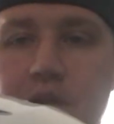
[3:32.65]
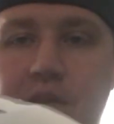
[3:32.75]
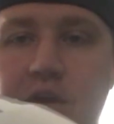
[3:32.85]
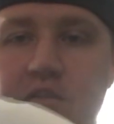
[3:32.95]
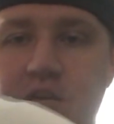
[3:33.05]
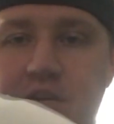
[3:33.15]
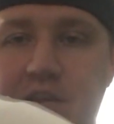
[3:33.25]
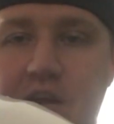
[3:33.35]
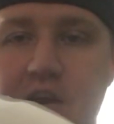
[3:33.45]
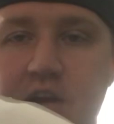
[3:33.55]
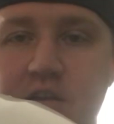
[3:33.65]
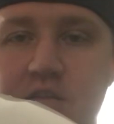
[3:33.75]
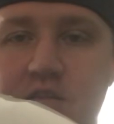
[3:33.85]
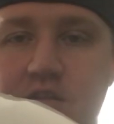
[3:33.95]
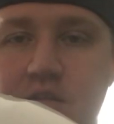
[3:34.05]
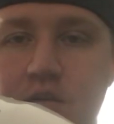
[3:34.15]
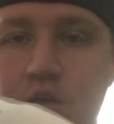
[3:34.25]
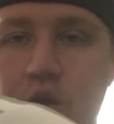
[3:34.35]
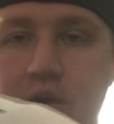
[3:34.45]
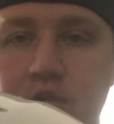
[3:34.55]
these, on the ends,
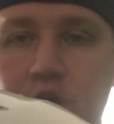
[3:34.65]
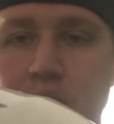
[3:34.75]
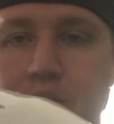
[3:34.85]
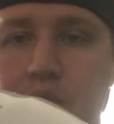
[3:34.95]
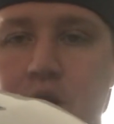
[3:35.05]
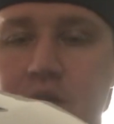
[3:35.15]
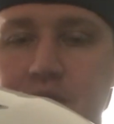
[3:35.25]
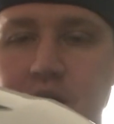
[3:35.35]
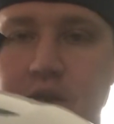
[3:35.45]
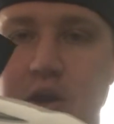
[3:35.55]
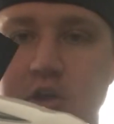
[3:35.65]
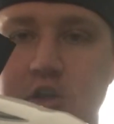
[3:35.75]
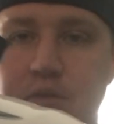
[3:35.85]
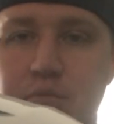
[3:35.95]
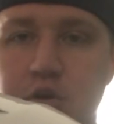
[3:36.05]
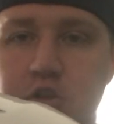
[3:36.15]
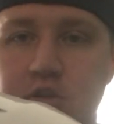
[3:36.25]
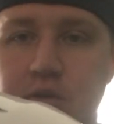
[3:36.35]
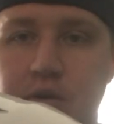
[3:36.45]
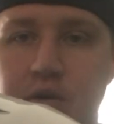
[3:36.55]
you have a little button that you actually push
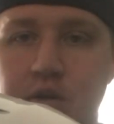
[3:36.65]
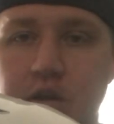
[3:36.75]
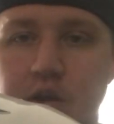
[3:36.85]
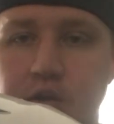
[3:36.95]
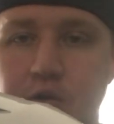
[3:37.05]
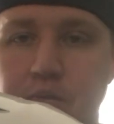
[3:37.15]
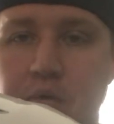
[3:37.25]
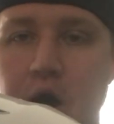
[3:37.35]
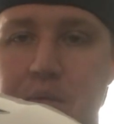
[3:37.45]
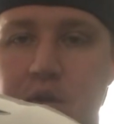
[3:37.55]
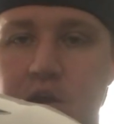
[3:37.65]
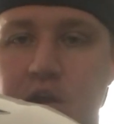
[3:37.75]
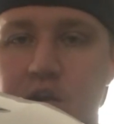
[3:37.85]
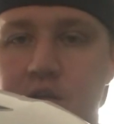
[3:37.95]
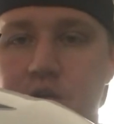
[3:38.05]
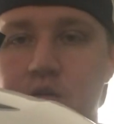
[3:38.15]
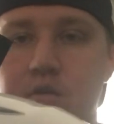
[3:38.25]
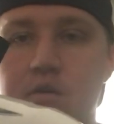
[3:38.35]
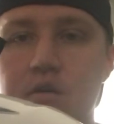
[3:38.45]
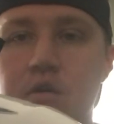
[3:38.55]
through and you'll pop it in,
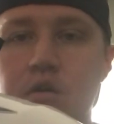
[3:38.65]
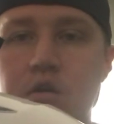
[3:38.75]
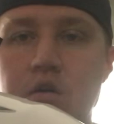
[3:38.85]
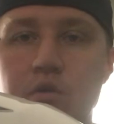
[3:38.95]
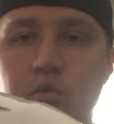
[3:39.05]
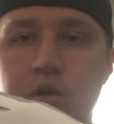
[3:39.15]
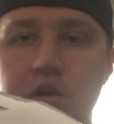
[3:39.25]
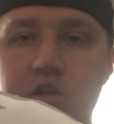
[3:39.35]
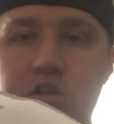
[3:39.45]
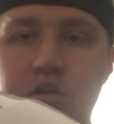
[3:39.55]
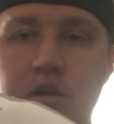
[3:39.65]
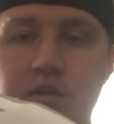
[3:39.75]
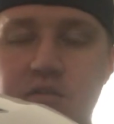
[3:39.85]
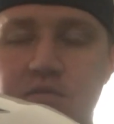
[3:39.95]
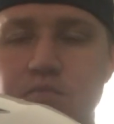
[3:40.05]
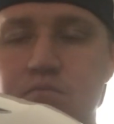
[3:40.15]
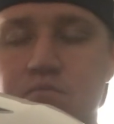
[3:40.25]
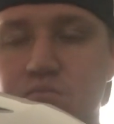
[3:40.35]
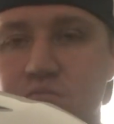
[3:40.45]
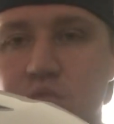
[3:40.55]
which it's
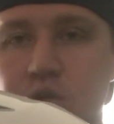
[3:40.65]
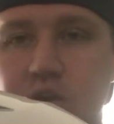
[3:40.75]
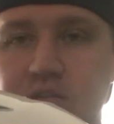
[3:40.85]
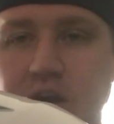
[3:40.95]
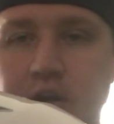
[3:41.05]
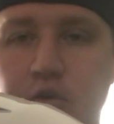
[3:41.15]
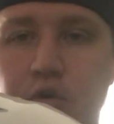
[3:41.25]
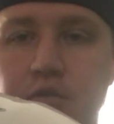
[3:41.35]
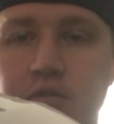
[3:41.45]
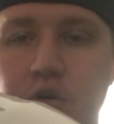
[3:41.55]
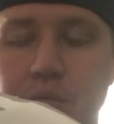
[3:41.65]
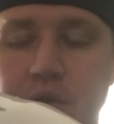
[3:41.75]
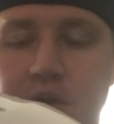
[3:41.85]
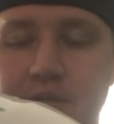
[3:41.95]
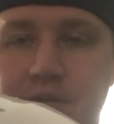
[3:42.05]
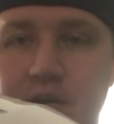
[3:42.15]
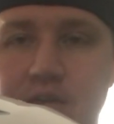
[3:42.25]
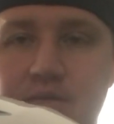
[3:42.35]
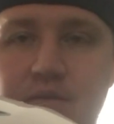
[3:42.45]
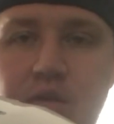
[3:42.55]
kind of cool. It's a little bit
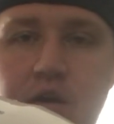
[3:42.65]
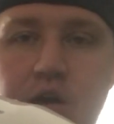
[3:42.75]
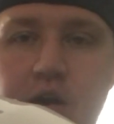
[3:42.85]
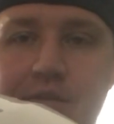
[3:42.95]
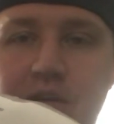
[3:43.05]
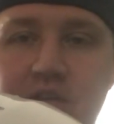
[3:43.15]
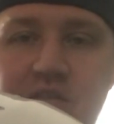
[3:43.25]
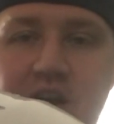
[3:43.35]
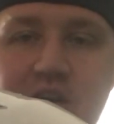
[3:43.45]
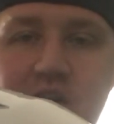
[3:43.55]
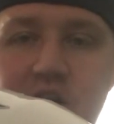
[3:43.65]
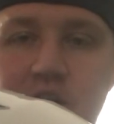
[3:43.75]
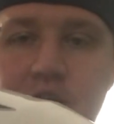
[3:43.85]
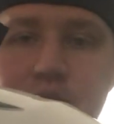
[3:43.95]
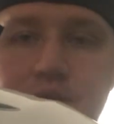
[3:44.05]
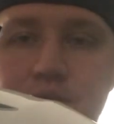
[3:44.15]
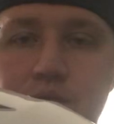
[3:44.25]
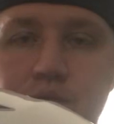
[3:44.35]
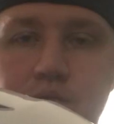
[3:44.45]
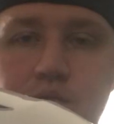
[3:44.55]
different. If you decide to
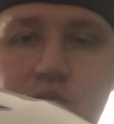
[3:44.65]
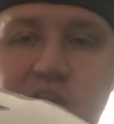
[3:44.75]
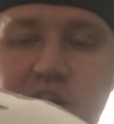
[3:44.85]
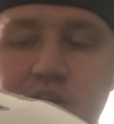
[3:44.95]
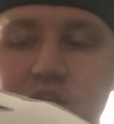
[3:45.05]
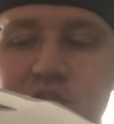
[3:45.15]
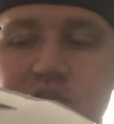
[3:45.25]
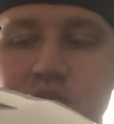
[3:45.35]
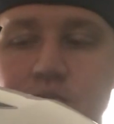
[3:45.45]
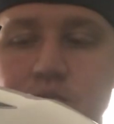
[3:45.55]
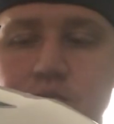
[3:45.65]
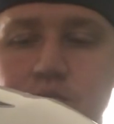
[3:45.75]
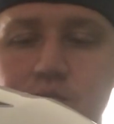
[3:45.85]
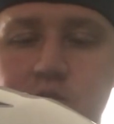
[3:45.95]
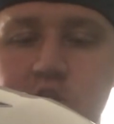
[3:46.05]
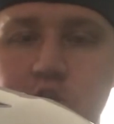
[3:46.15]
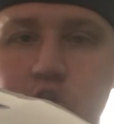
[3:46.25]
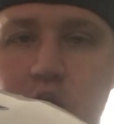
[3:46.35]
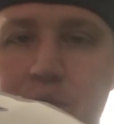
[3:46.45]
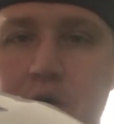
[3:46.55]
take this chin
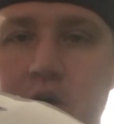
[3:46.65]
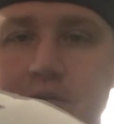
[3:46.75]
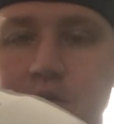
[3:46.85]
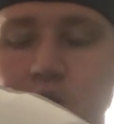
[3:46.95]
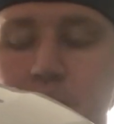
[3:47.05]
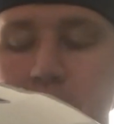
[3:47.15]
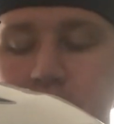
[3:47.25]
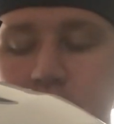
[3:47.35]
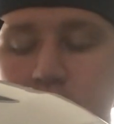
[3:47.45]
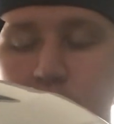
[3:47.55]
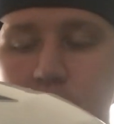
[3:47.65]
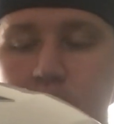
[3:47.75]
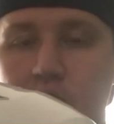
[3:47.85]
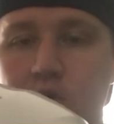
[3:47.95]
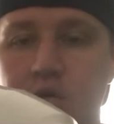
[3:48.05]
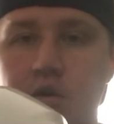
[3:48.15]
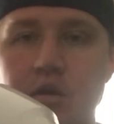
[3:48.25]
strap off and go back to Riddell,